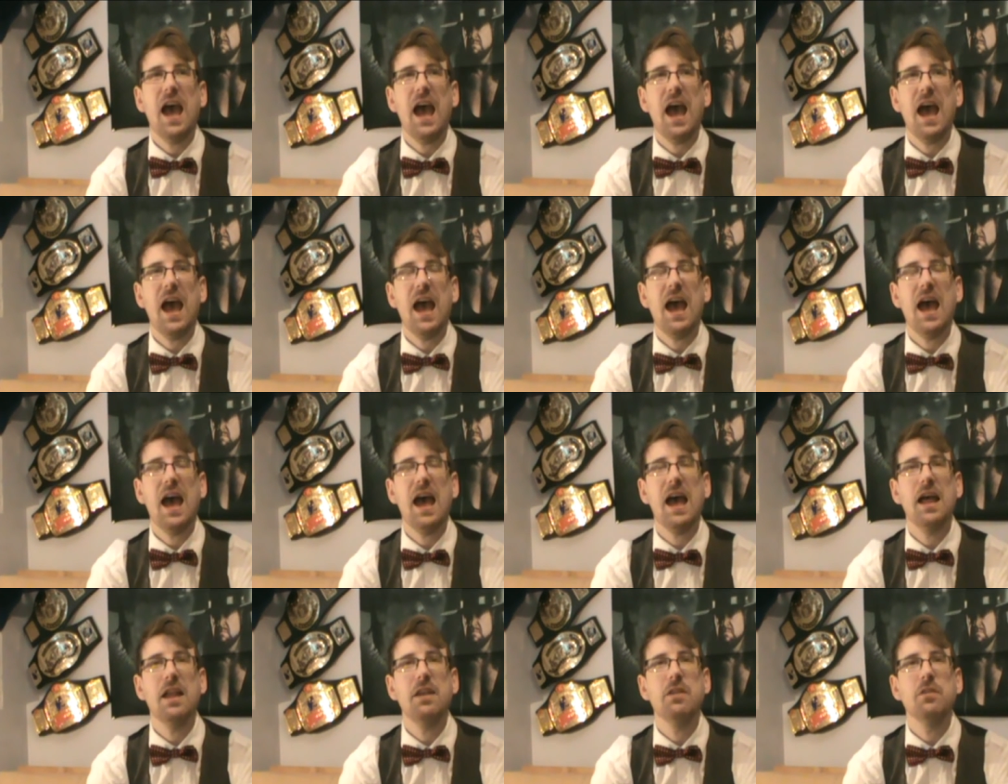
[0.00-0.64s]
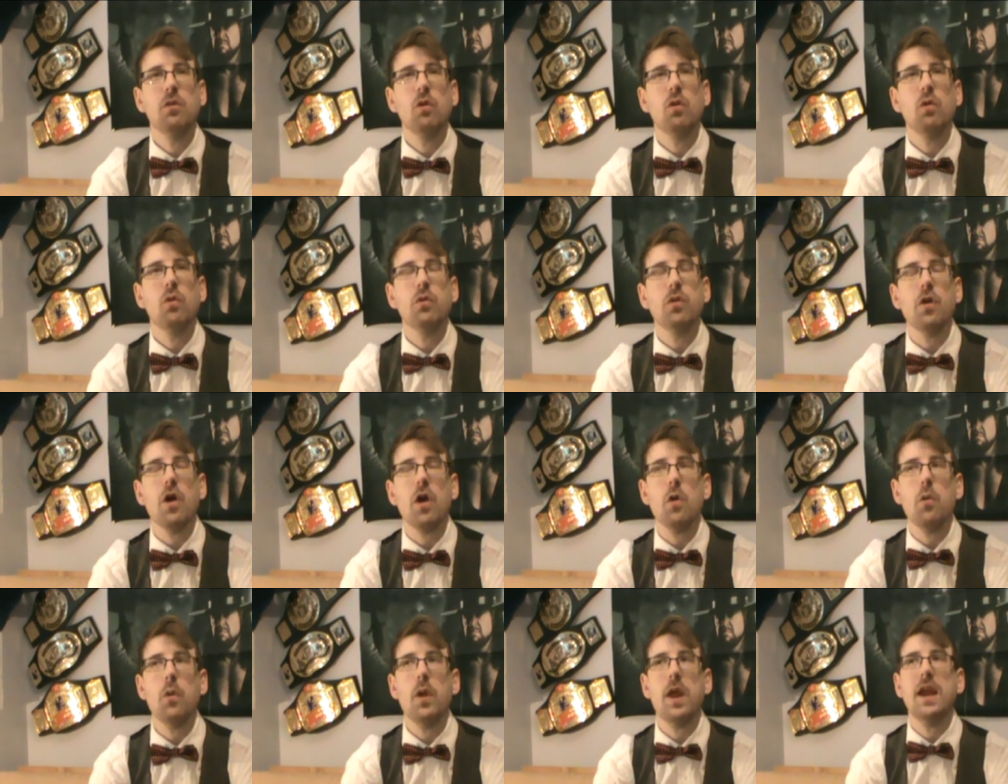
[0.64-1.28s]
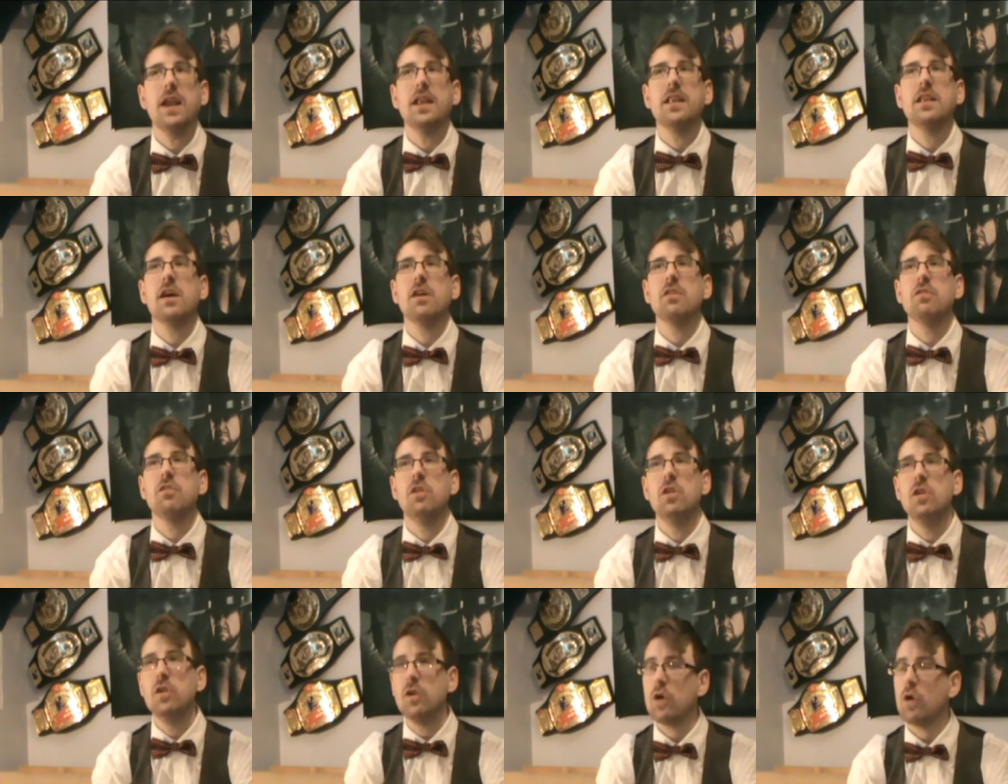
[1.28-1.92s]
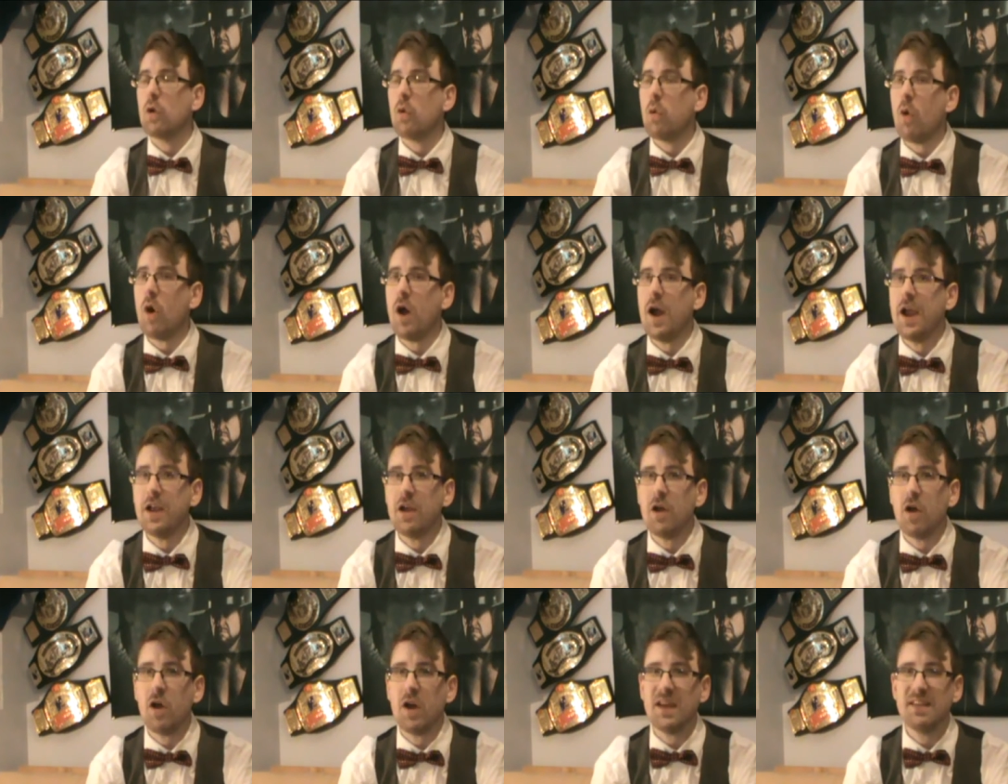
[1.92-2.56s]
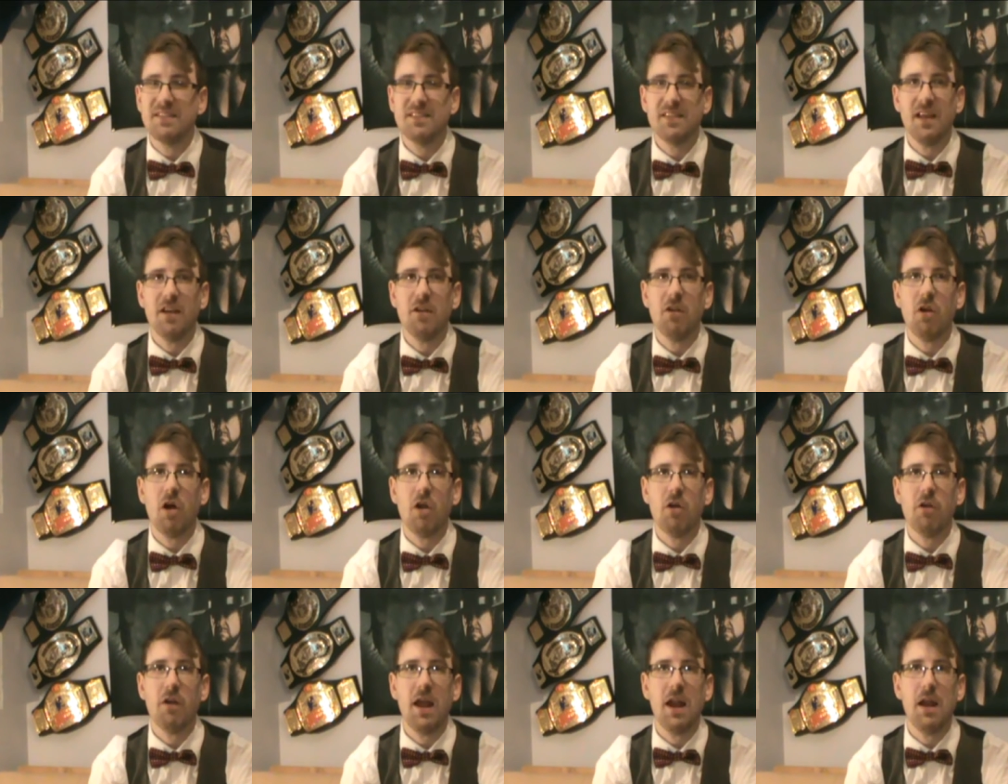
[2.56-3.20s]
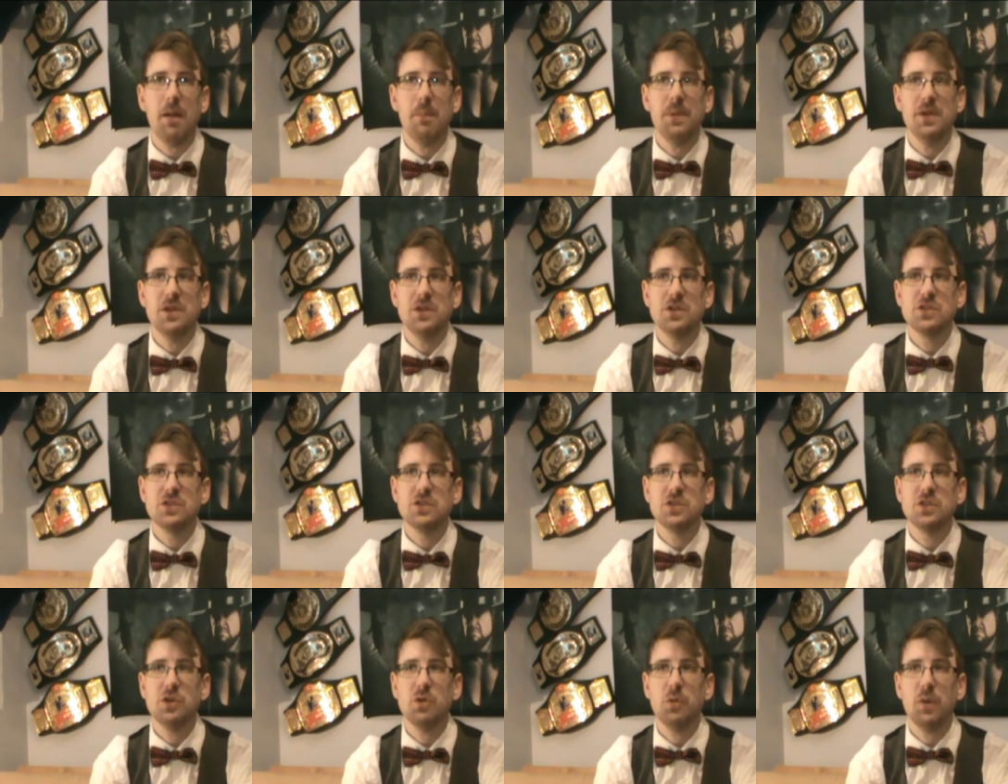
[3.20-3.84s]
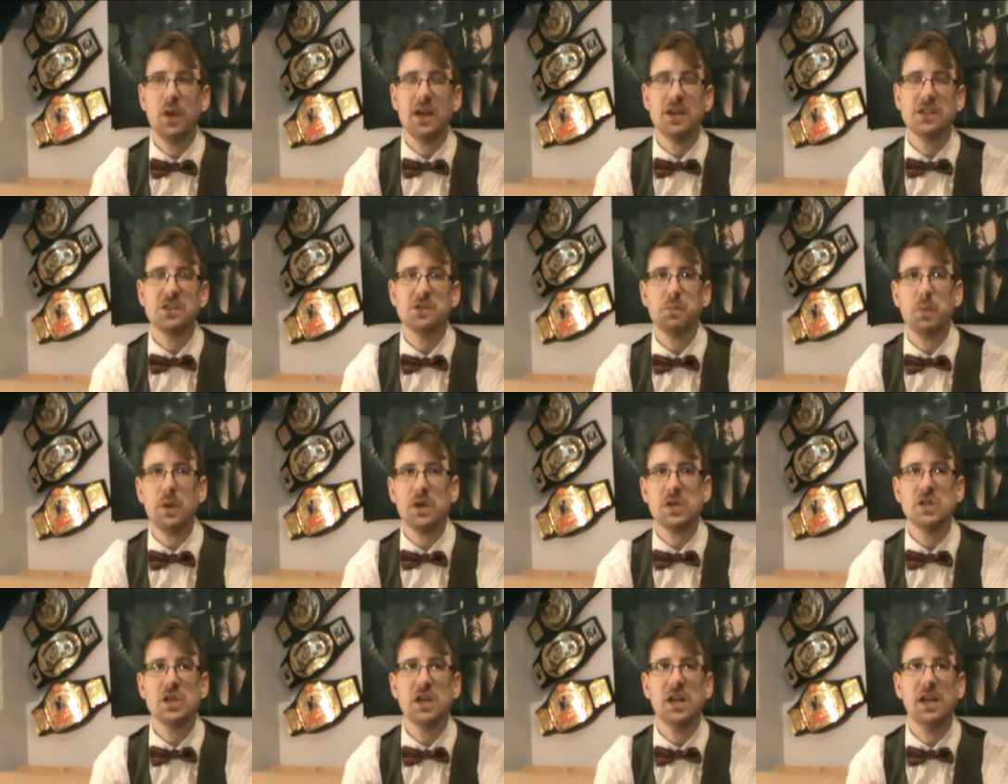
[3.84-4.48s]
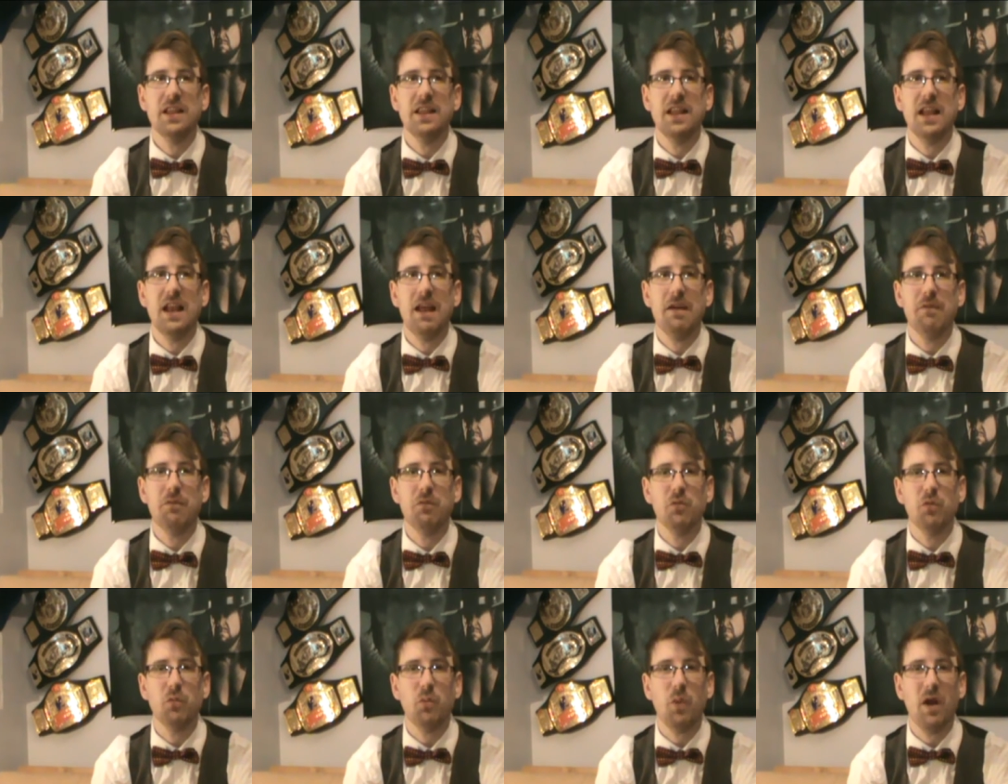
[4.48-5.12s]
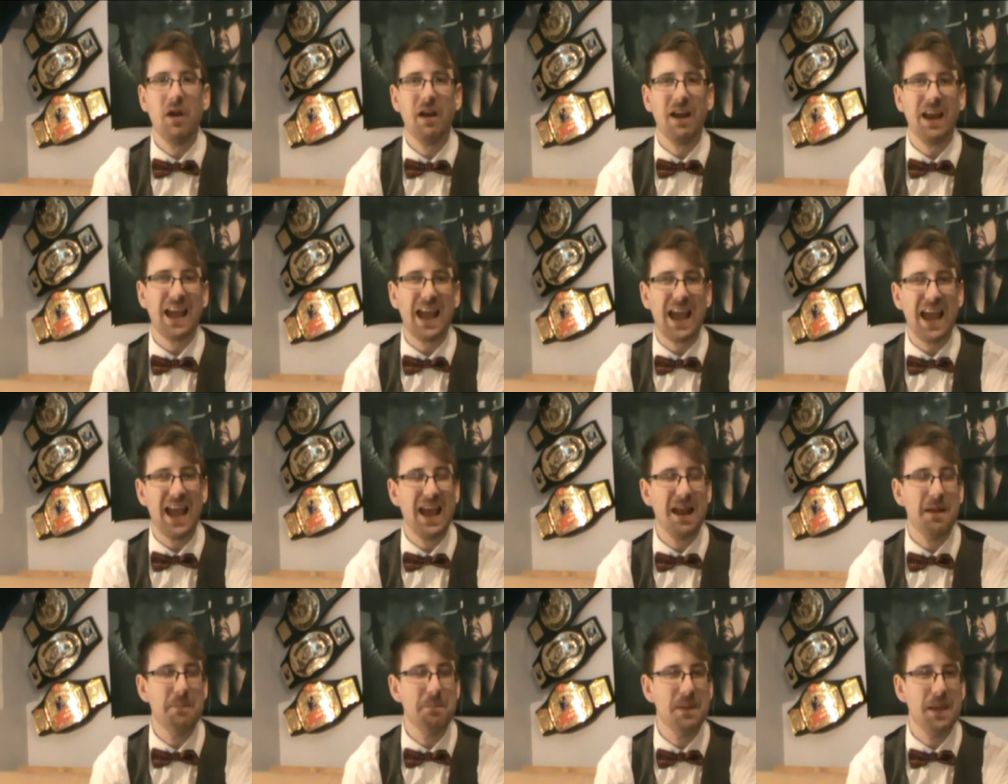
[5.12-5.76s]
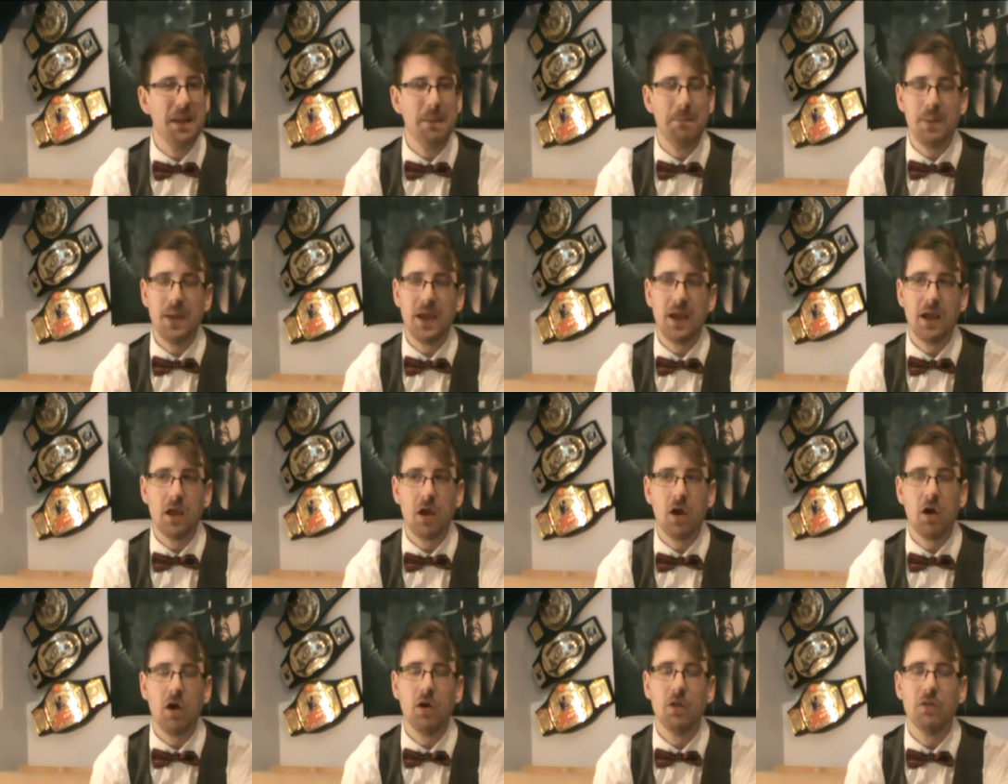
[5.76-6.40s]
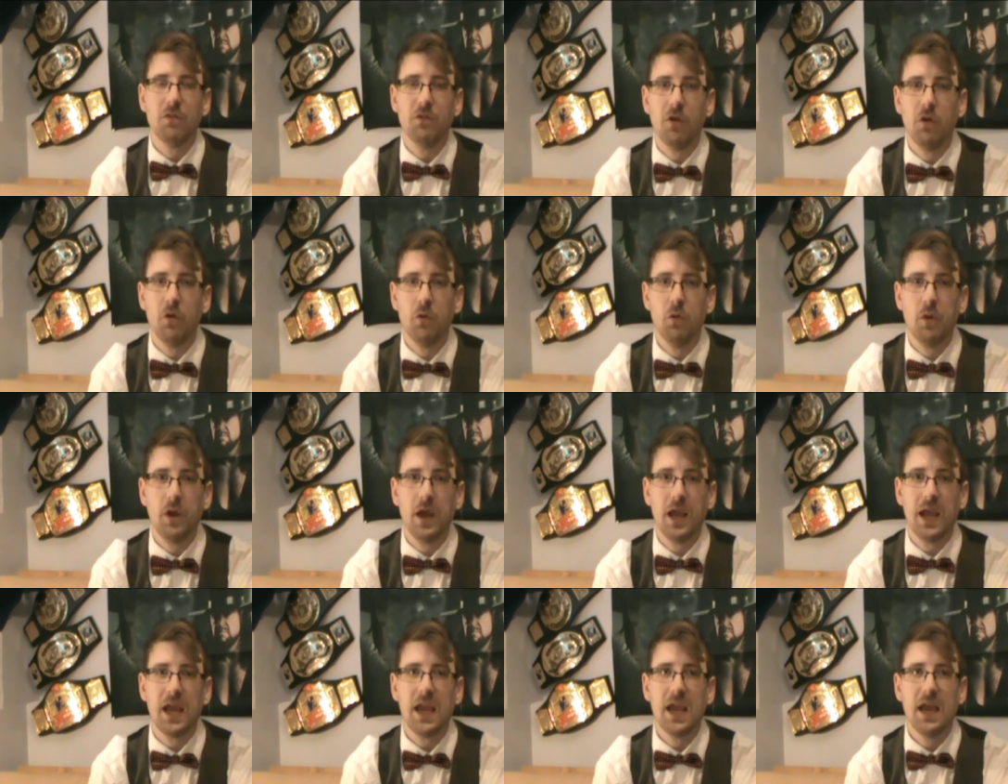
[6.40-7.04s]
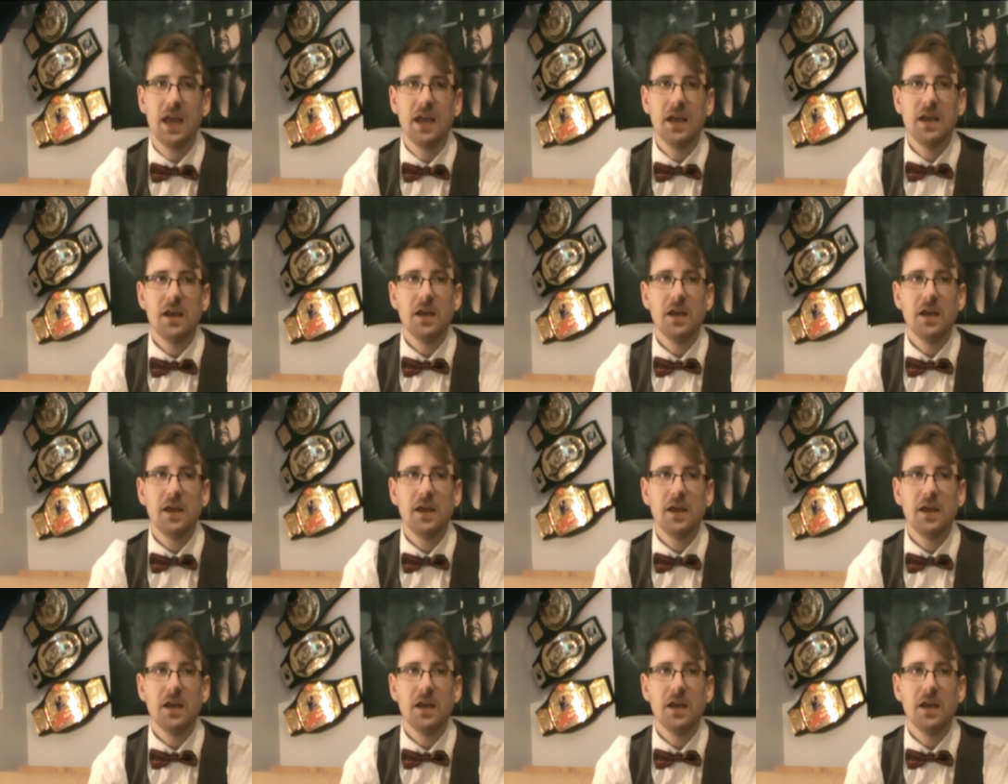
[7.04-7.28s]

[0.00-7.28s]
and although it does look quite nice, there are elements to it, especially in the levels, where it can be a bit cartoony.